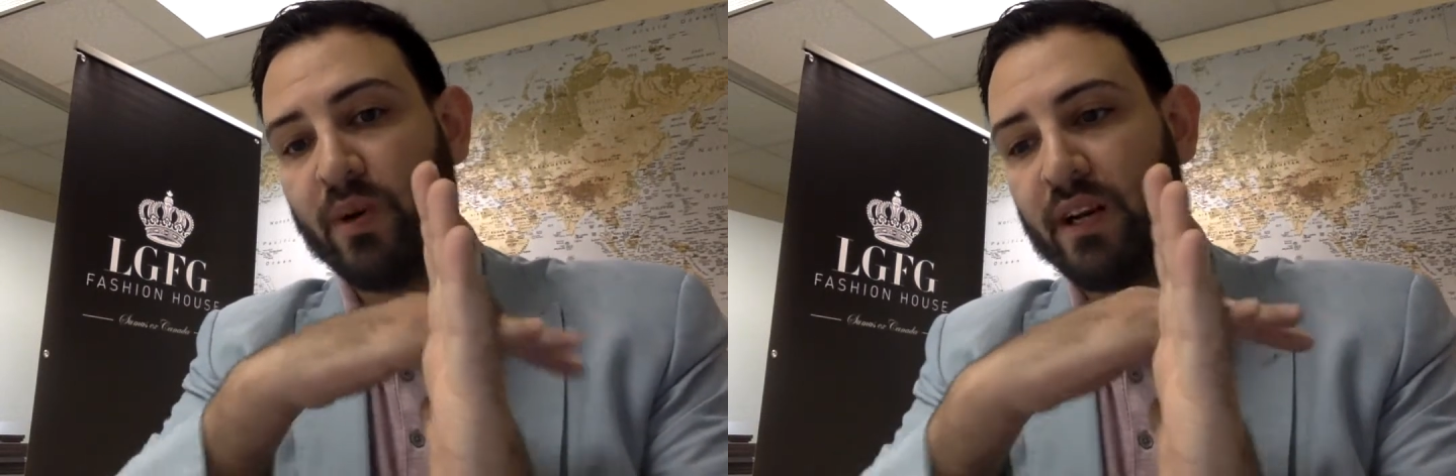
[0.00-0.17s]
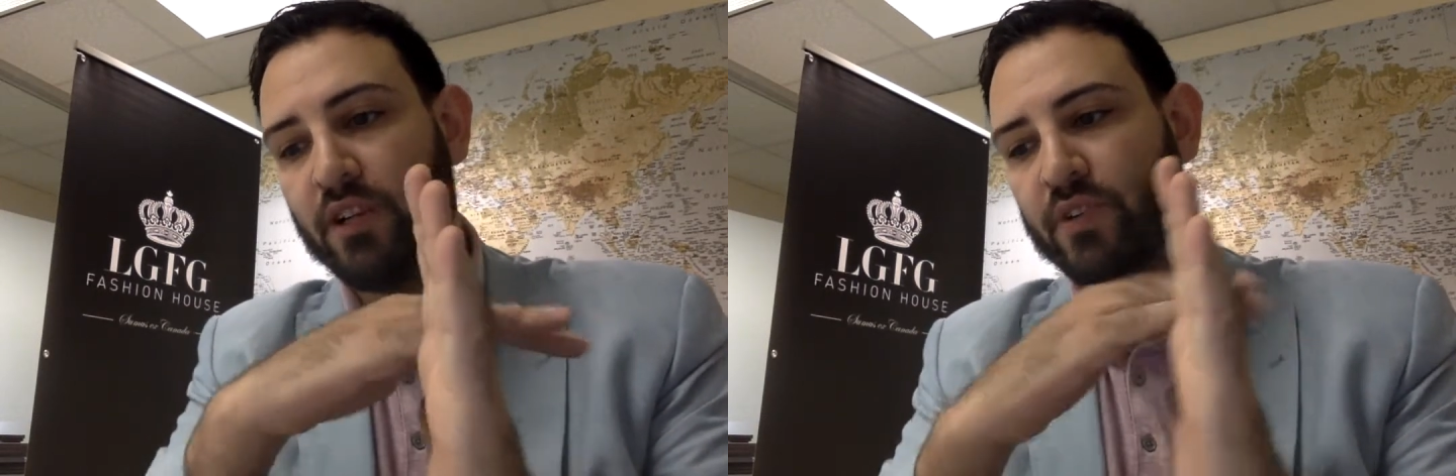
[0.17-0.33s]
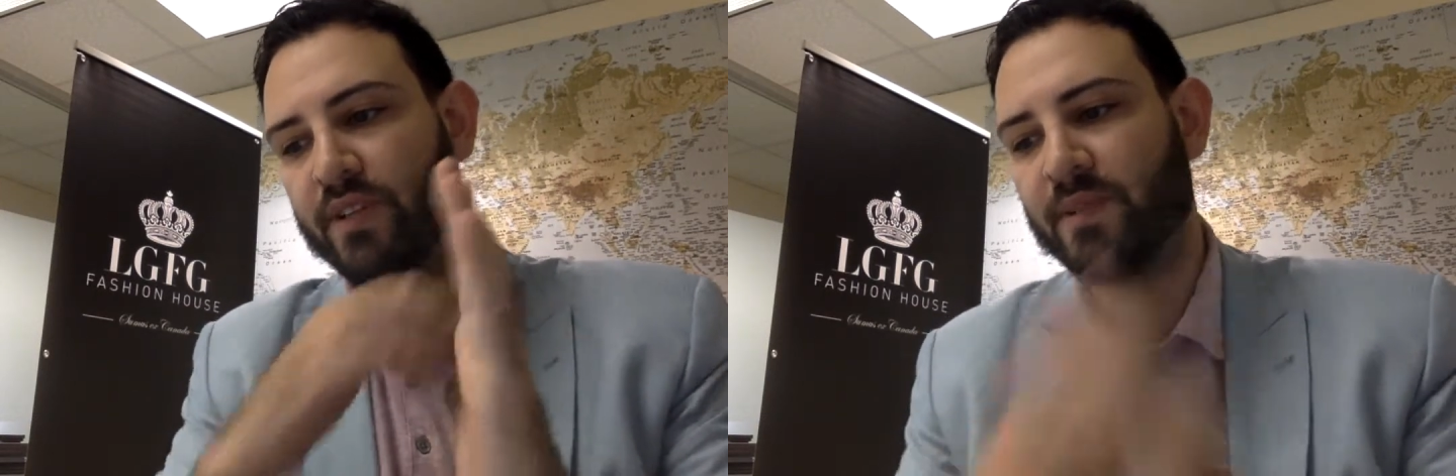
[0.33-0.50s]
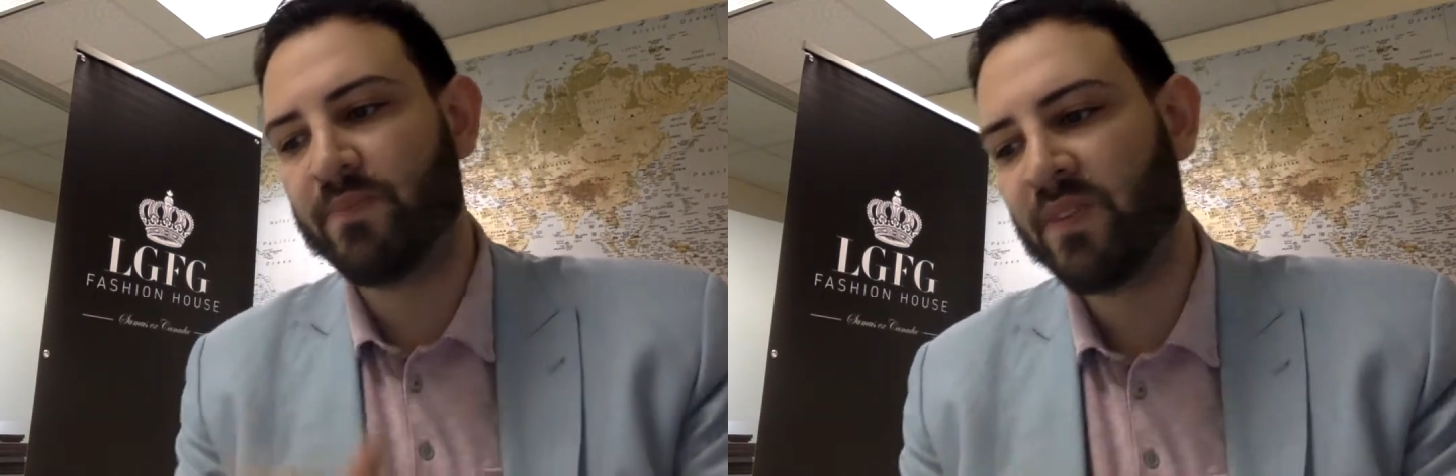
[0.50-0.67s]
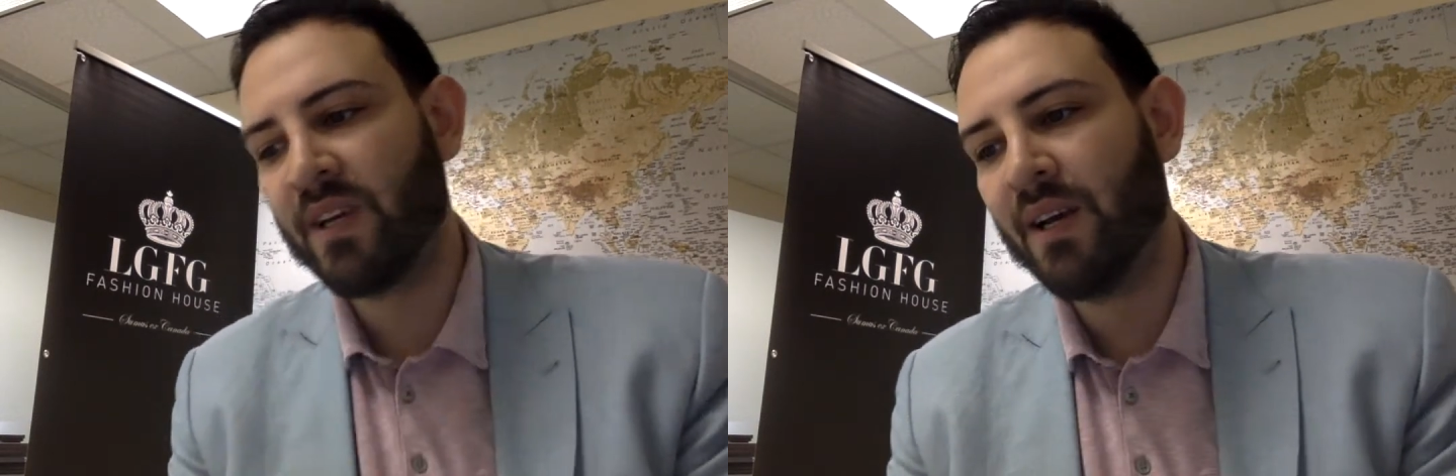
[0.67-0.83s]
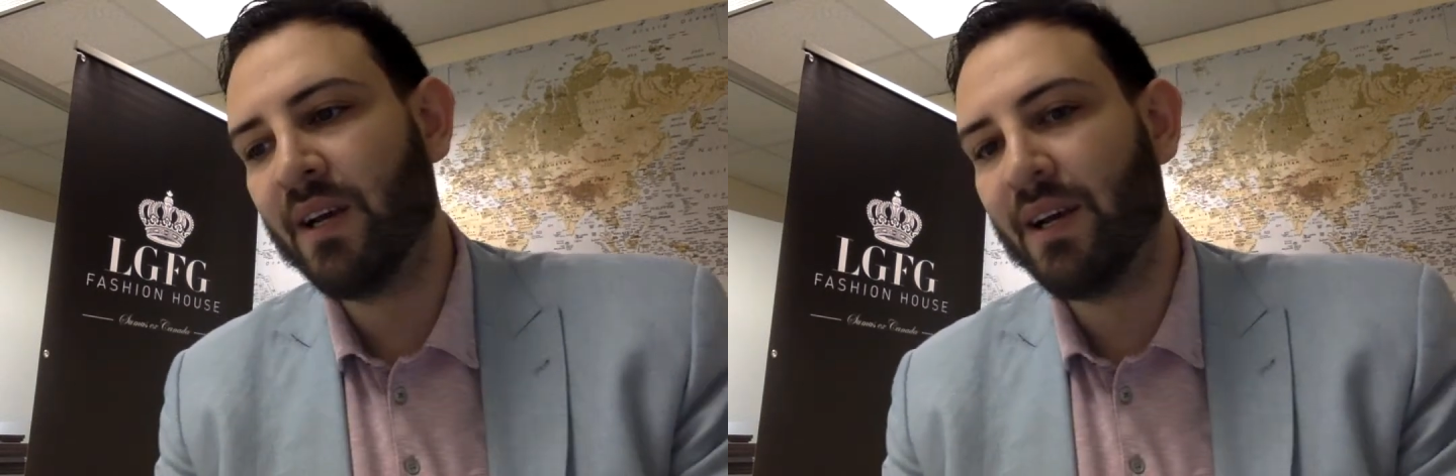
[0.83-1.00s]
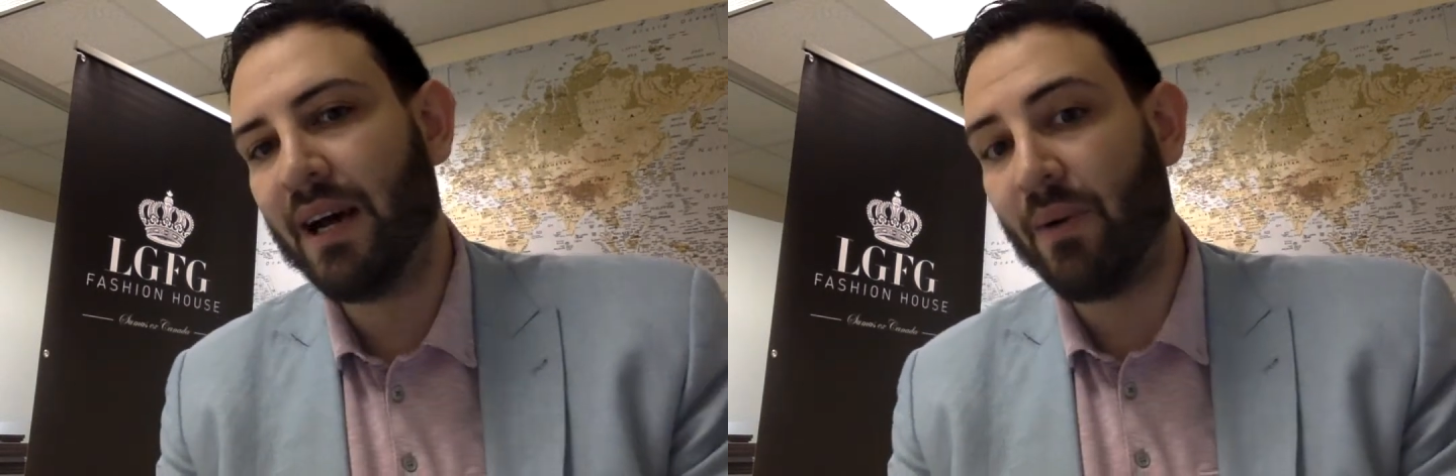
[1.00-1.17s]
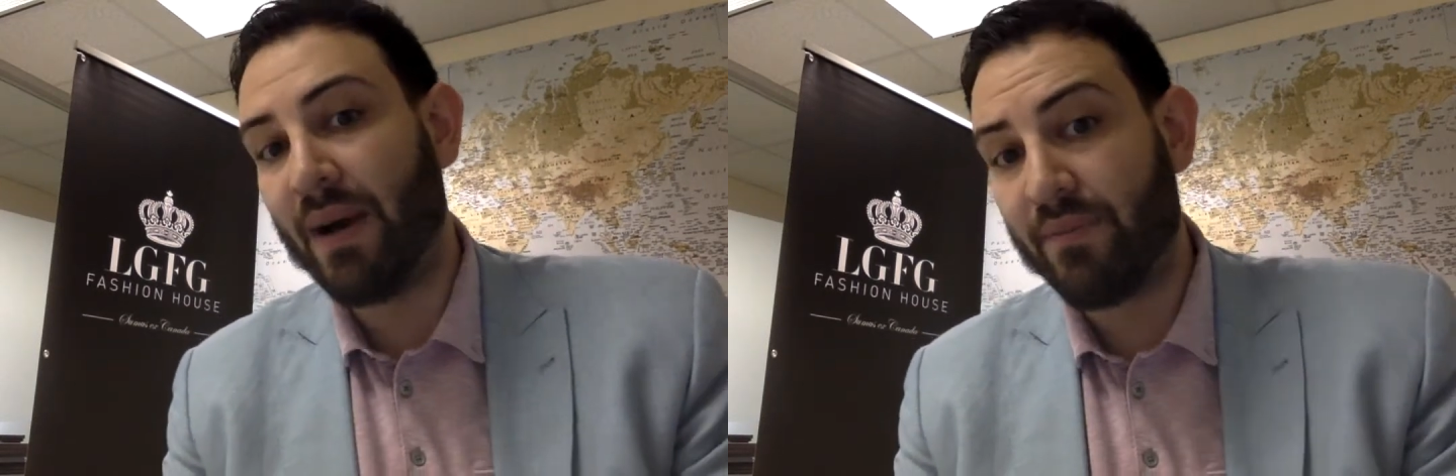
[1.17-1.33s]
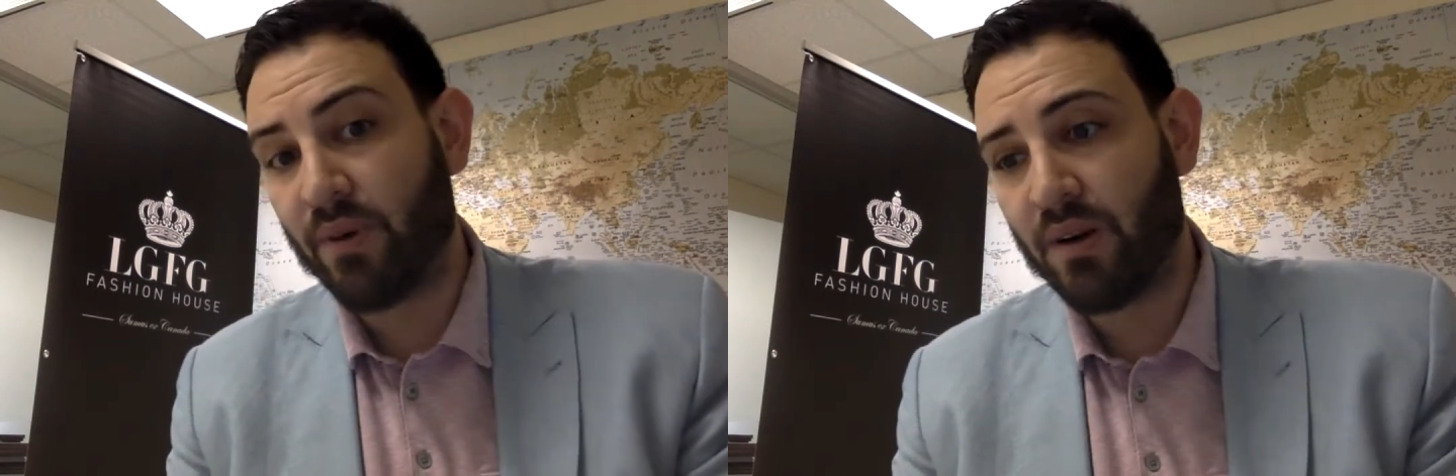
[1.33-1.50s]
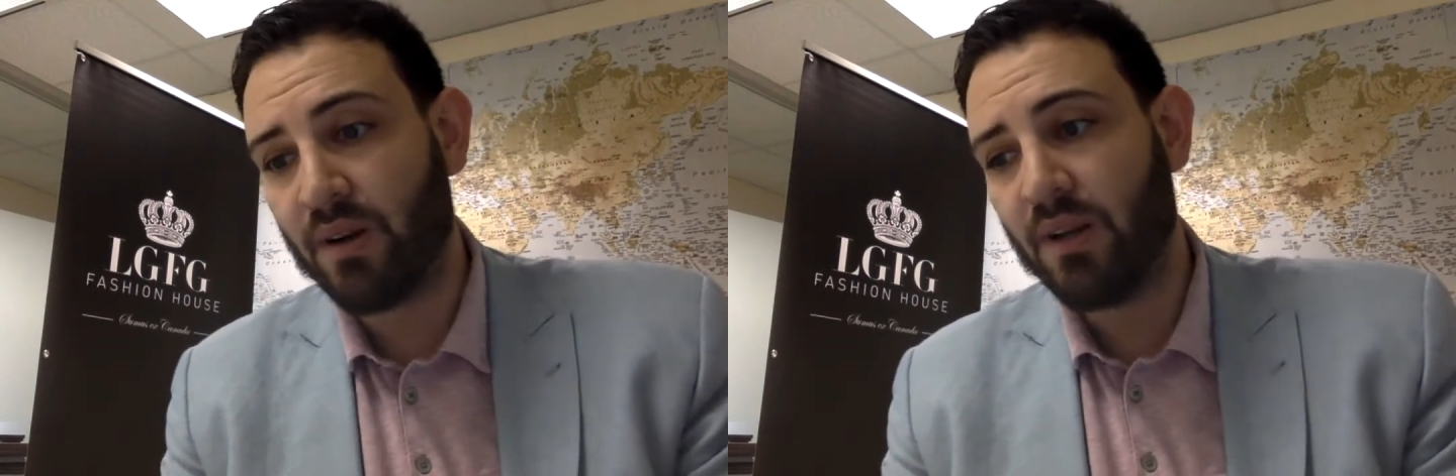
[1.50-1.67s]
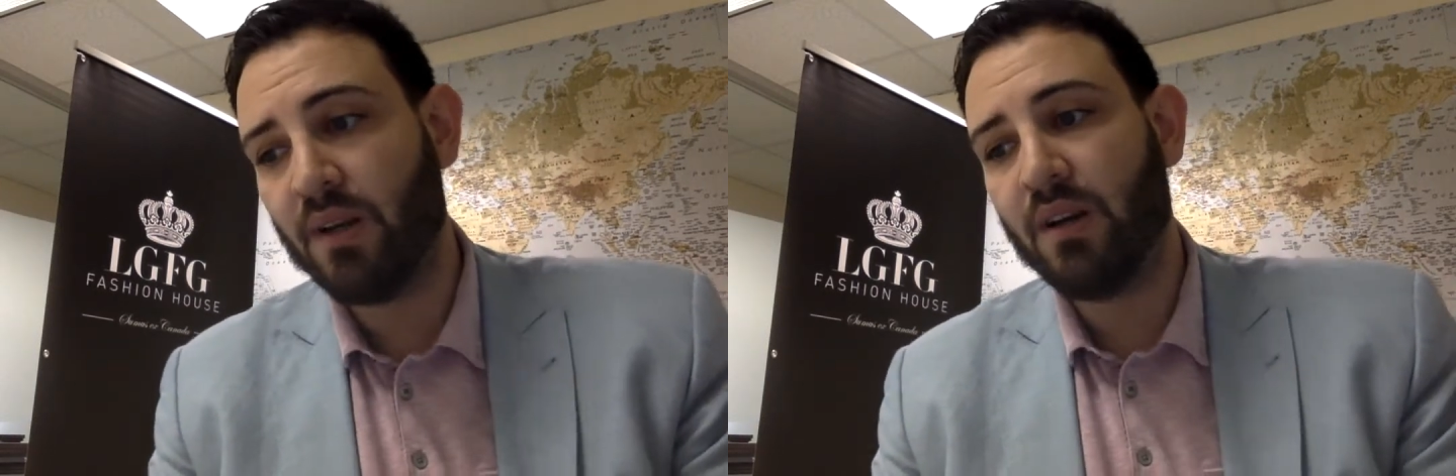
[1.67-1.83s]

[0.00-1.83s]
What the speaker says: 100's. However,